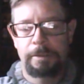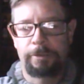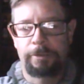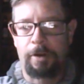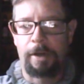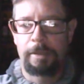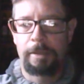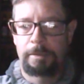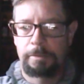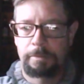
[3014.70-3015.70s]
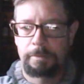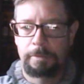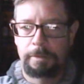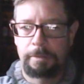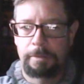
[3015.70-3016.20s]
Sorry.
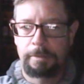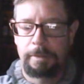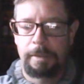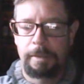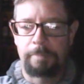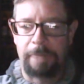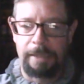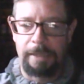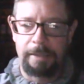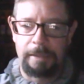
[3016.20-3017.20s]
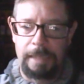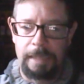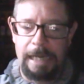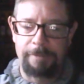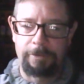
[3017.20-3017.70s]
But
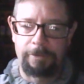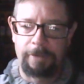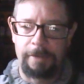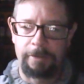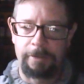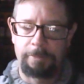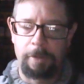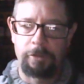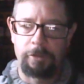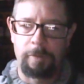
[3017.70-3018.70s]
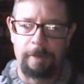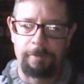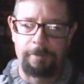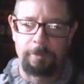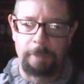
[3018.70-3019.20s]
I have to say this personal
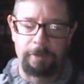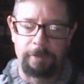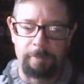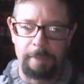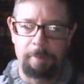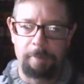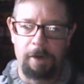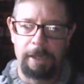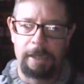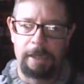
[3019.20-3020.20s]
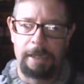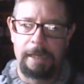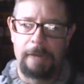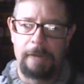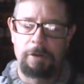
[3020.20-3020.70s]
preference plays a big part in
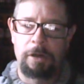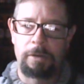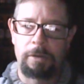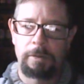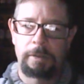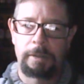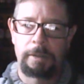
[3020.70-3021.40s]
alcohol.